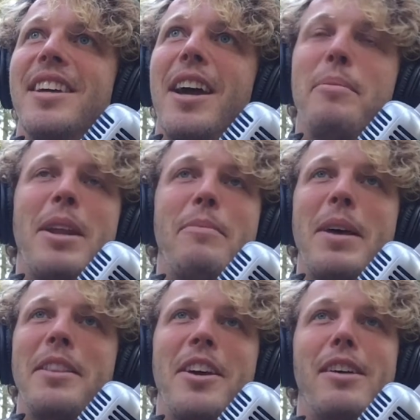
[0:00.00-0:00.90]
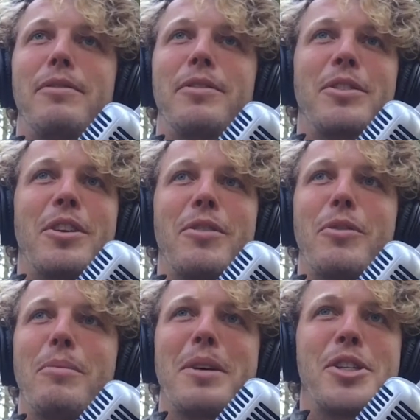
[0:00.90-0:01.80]
I mean, I've been there. I've
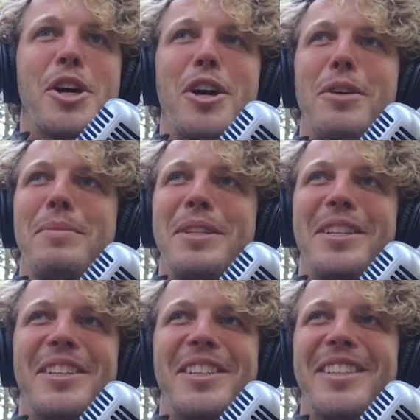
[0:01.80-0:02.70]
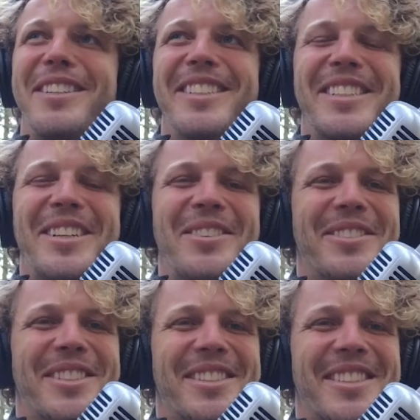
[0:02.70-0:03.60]
quit my job and
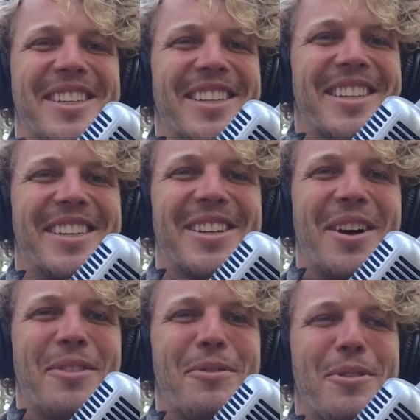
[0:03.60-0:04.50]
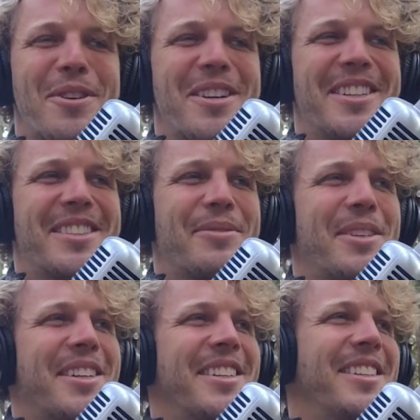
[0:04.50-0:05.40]
just like gone for it
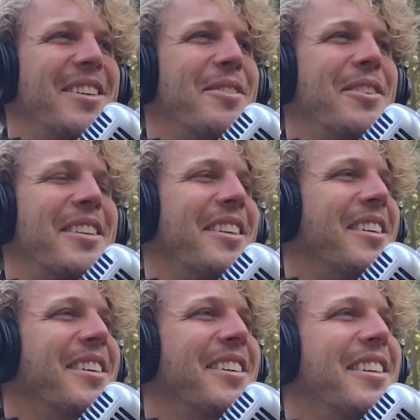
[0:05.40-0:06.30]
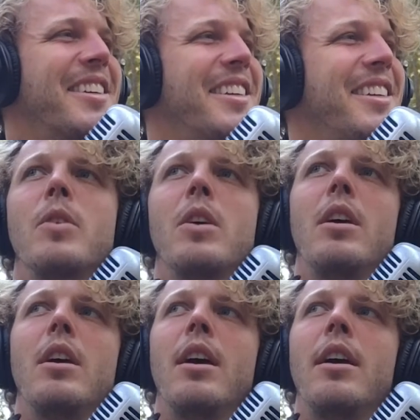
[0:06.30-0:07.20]
sometimes, and
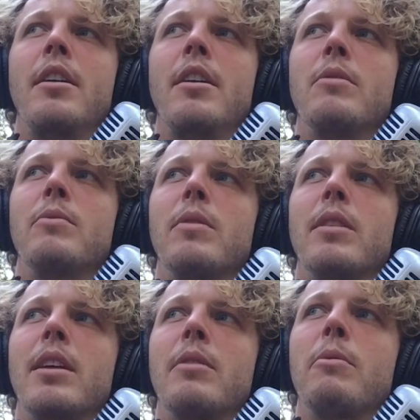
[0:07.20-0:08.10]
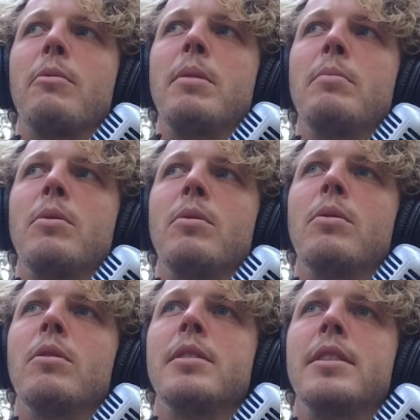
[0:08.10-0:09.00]
I don't know. Like people
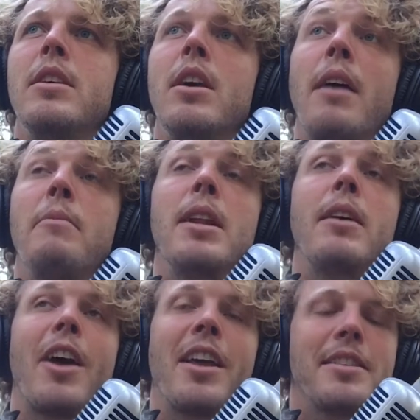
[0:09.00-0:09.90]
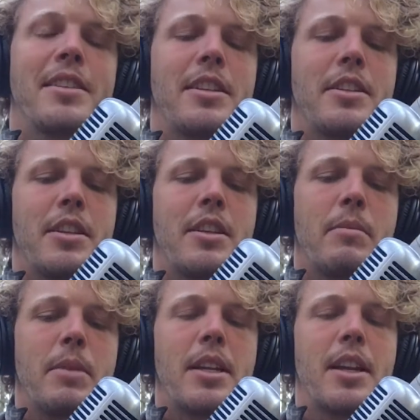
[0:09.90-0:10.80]
see. I mean, I guess initially they
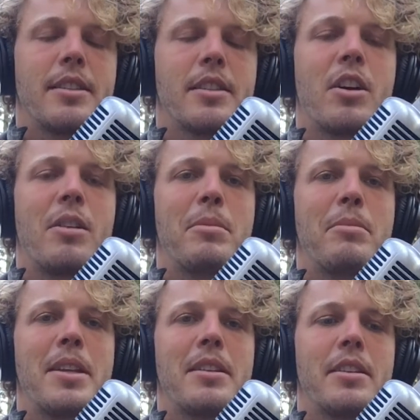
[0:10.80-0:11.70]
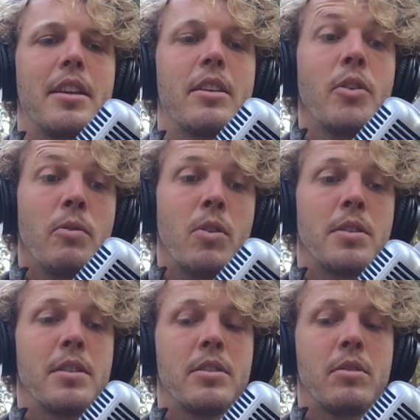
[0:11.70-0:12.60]
mean it as a compliment. They're like, "Your
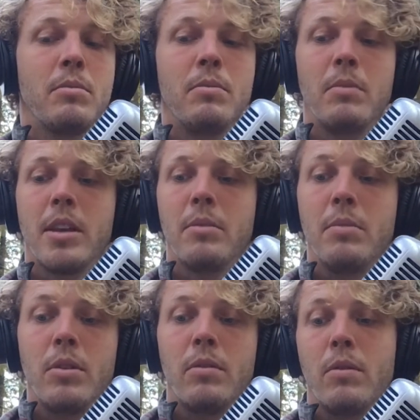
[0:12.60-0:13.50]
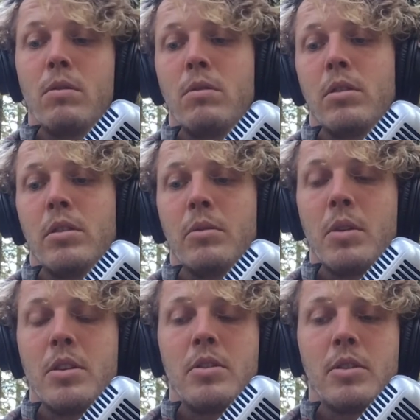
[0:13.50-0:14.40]
voice is so like beautiful, or what
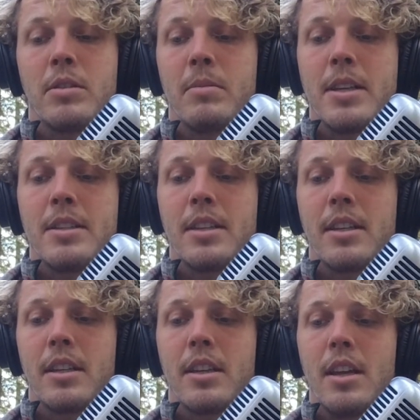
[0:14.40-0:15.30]
you're doing is amazing," and